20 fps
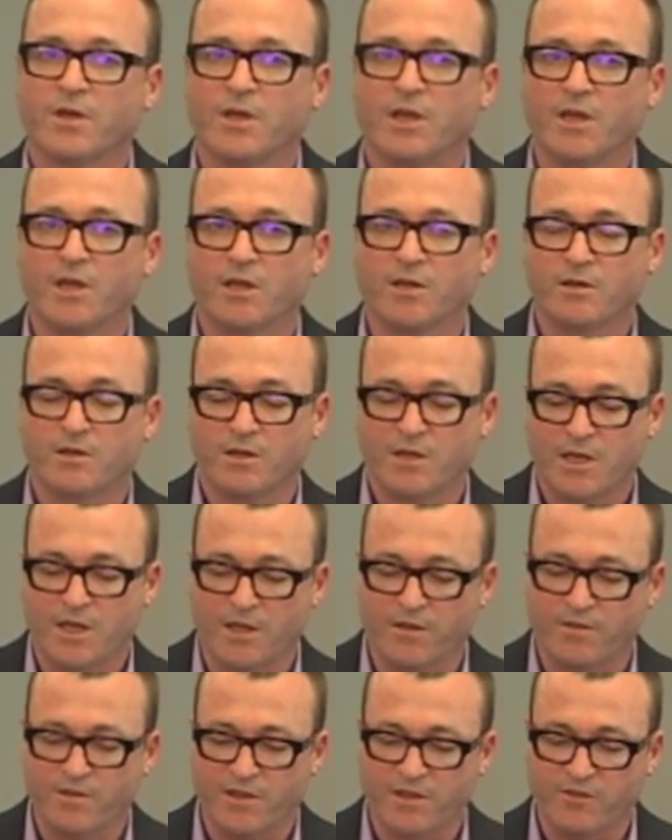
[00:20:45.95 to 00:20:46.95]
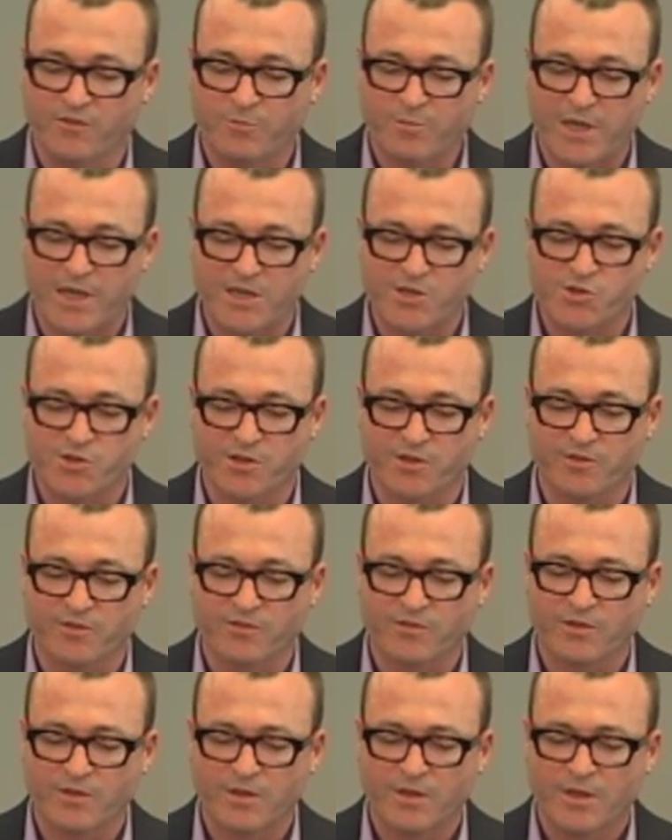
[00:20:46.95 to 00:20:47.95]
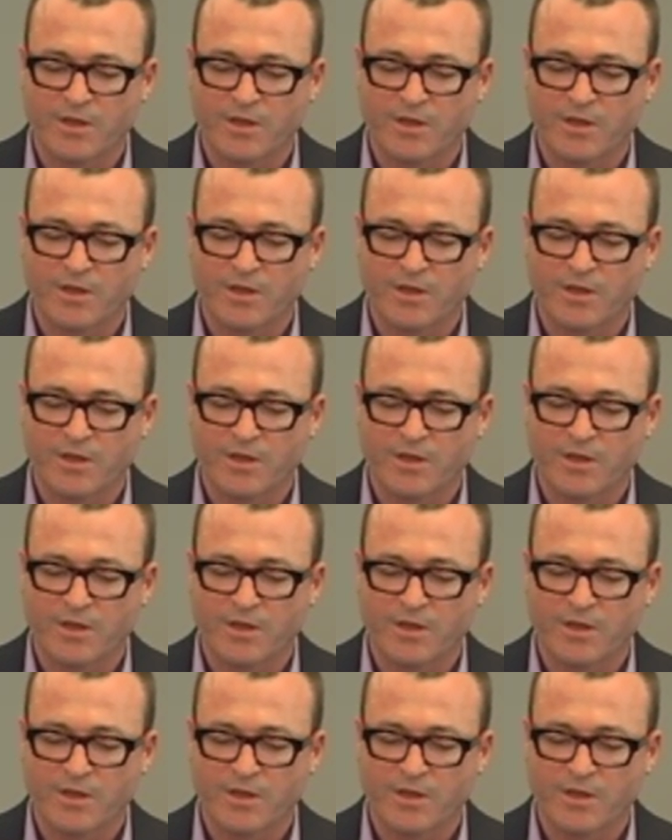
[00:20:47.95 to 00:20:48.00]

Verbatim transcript: in, in these patients.